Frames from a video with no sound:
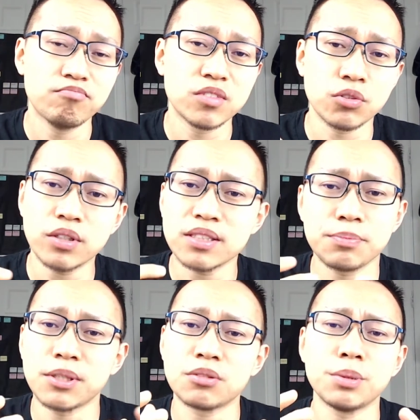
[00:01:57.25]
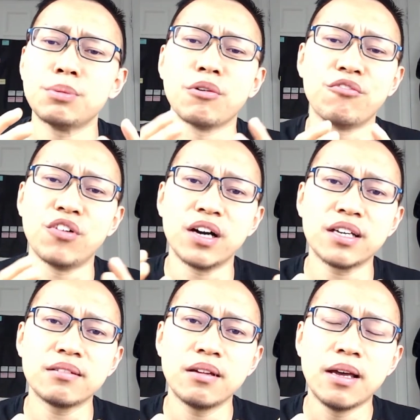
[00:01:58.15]
So you can speak to people
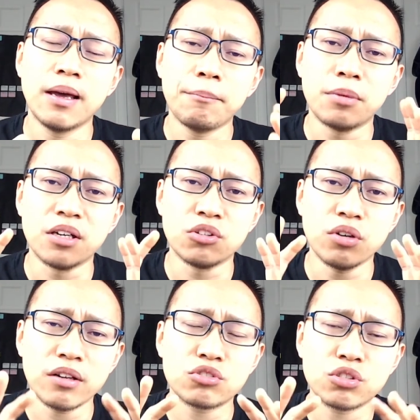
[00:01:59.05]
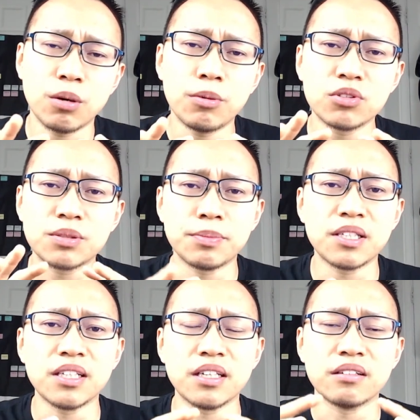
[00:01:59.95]
fine, but you have trouble
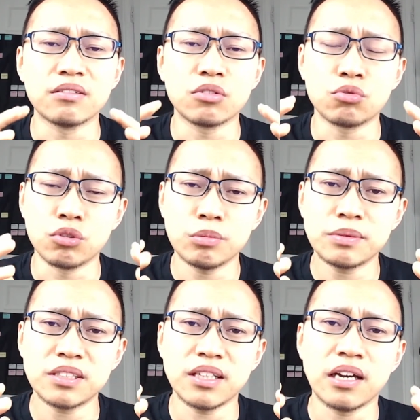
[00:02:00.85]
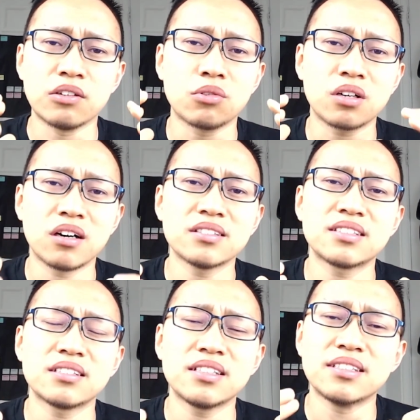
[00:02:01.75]
speaking in groups and you're
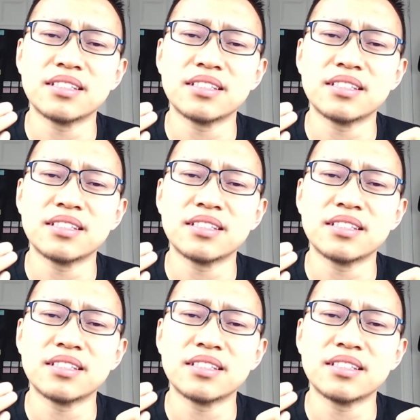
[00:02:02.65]
constantly